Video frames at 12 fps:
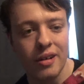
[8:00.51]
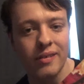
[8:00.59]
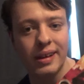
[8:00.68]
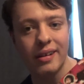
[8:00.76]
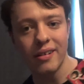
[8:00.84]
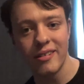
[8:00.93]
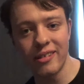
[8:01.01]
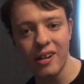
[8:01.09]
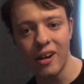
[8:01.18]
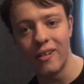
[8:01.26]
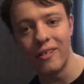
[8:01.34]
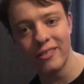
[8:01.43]
because, you
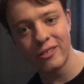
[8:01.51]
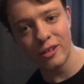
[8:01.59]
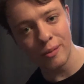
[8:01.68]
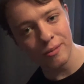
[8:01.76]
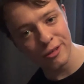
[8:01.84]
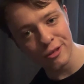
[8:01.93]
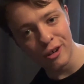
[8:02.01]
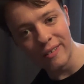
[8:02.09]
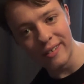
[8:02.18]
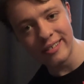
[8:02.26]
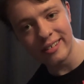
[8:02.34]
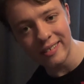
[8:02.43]
know, some
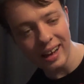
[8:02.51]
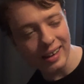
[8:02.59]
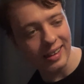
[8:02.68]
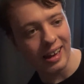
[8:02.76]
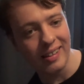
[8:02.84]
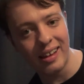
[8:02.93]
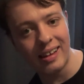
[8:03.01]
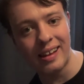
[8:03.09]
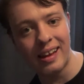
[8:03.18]
stories are like that.